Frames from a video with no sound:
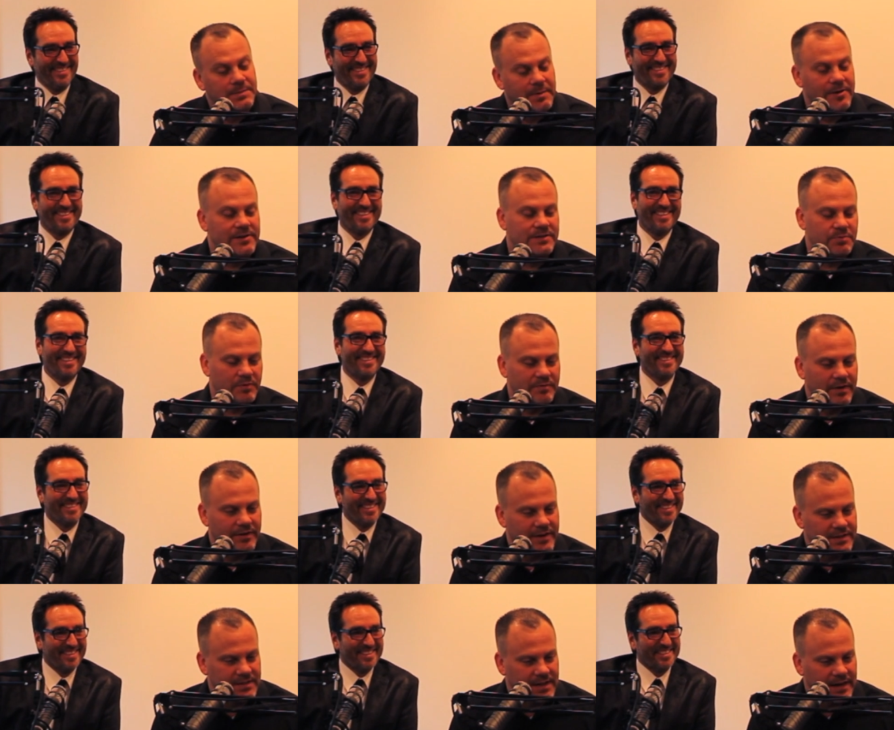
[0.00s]
Speaker 1: experience. We're
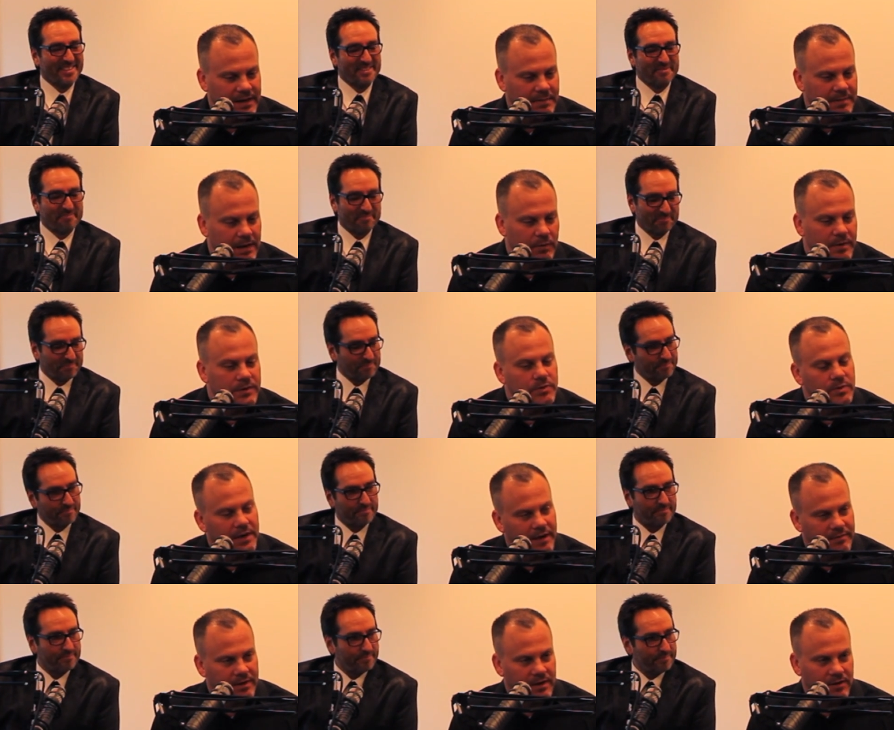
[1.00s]
very excited about it. We do it
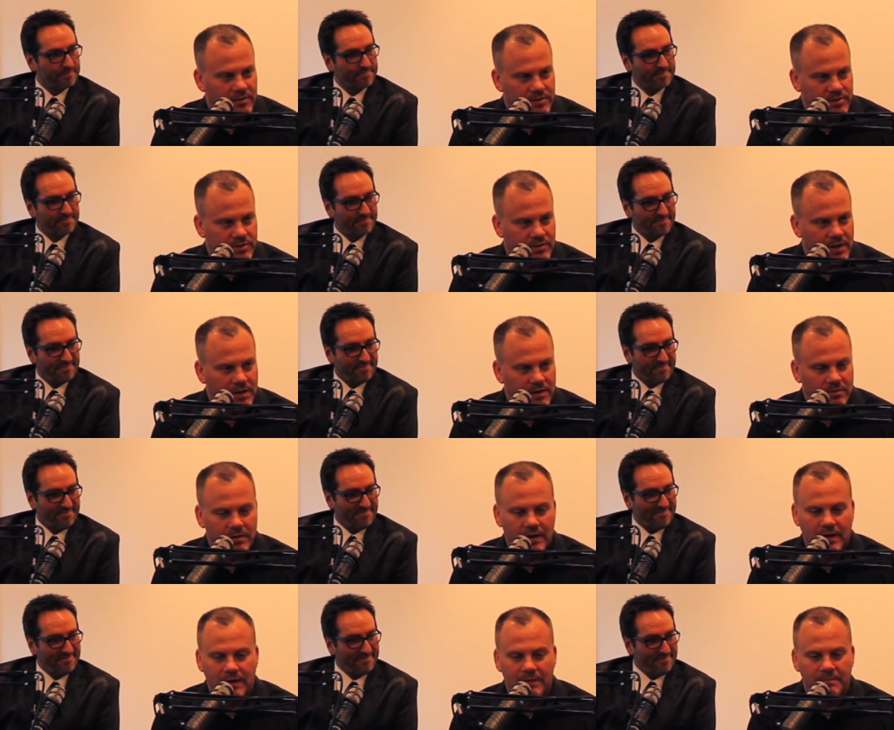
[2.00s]
every year, as you
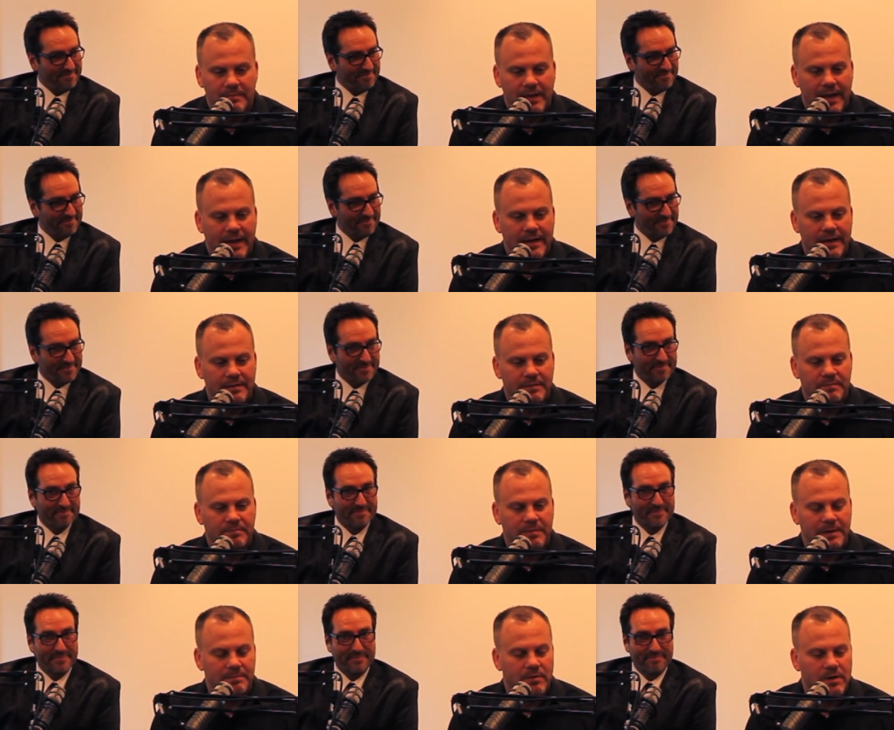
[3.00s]
know, and
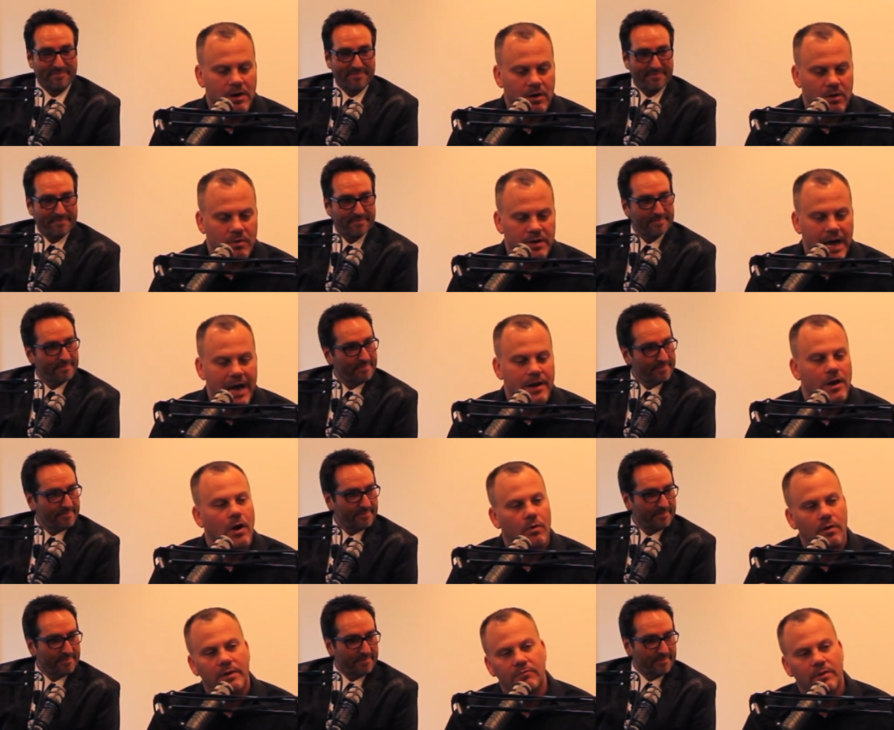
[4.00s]
people go not
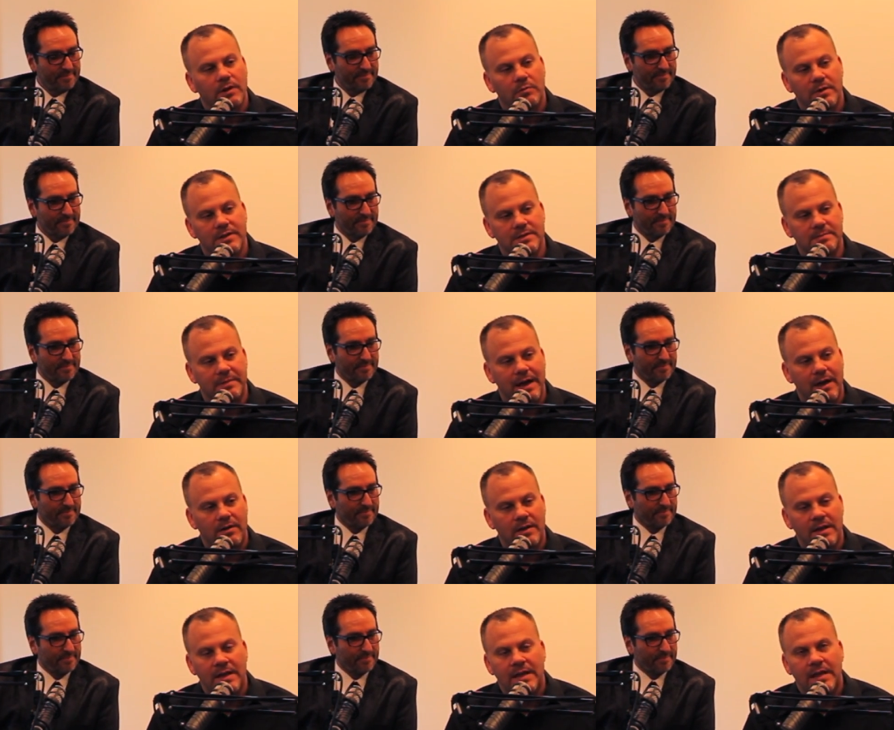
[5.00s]
knowing really what it's
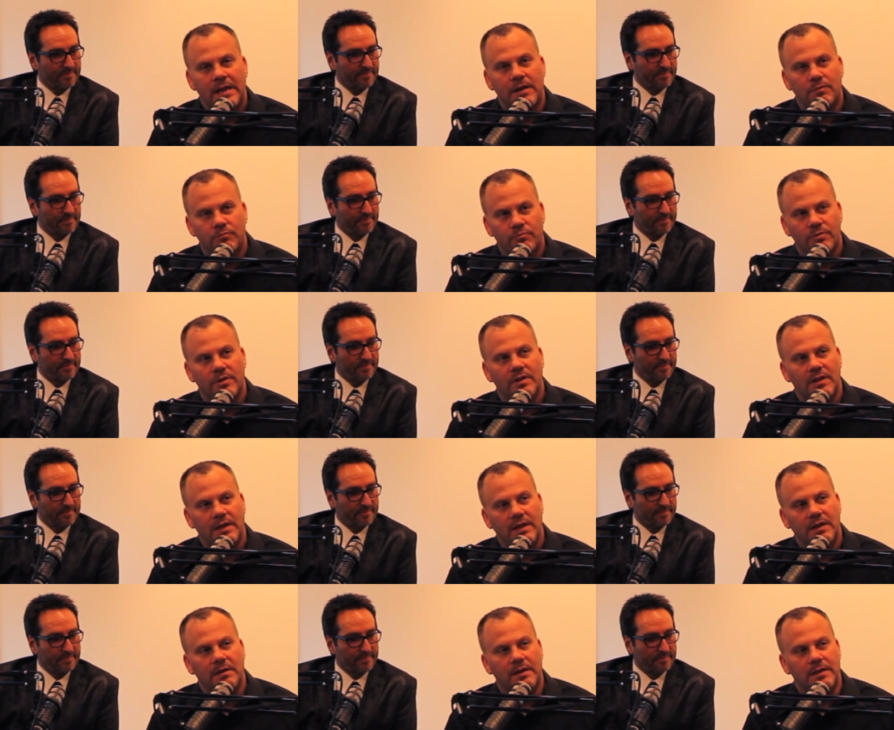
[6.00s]
about. It
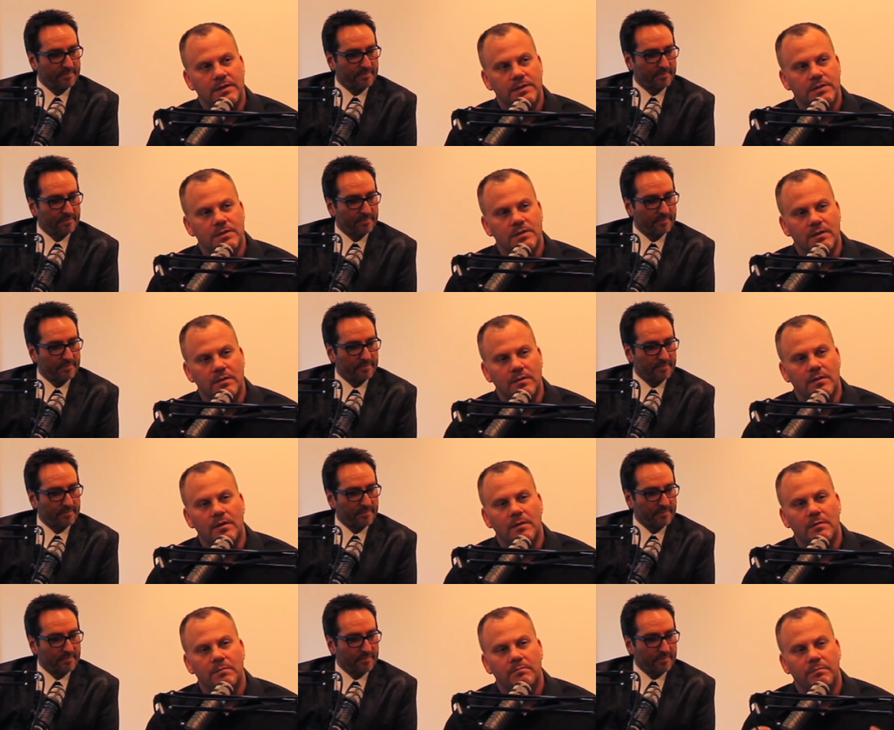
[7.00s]
really is
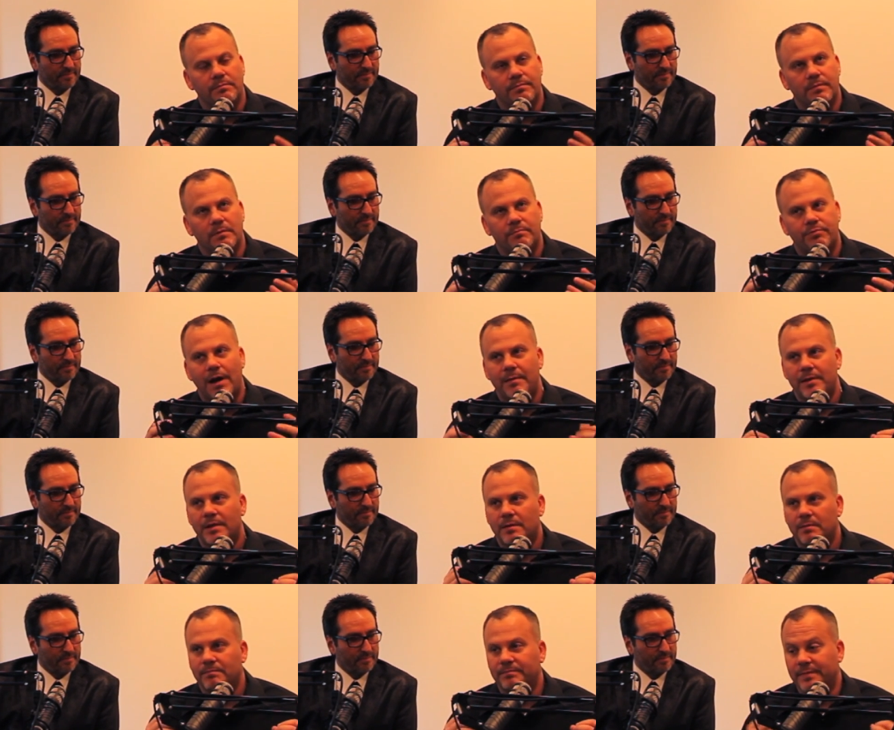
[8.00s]

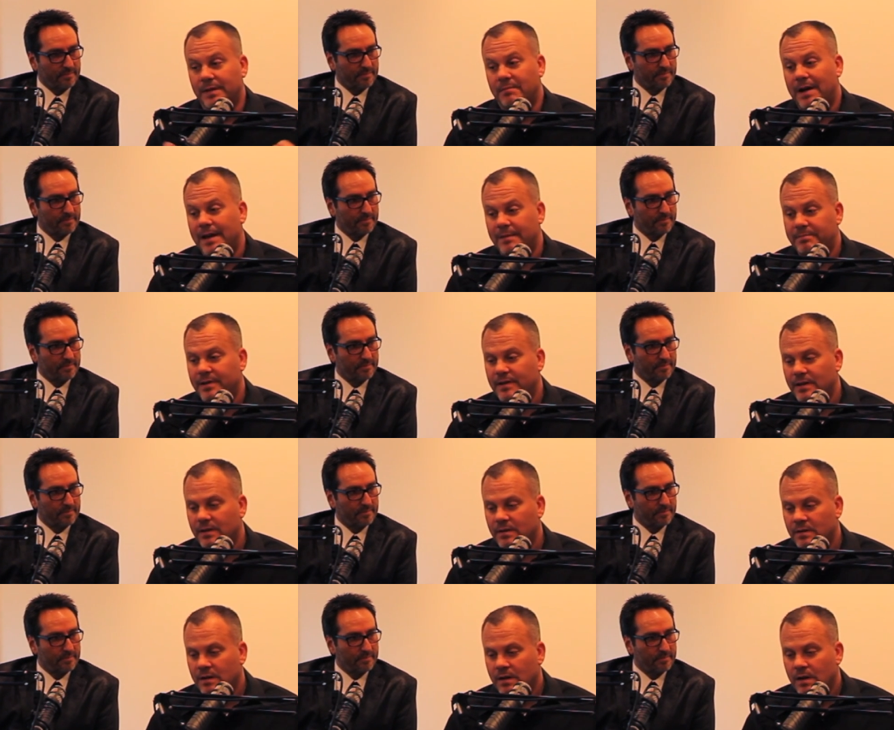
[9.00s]
probably, in my
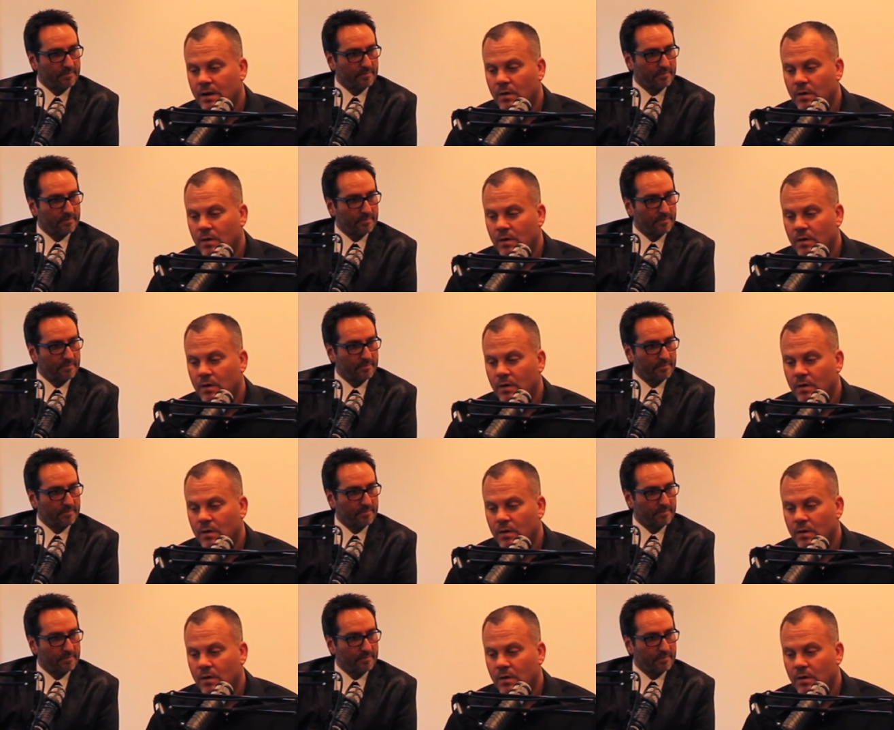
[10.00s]
opinion,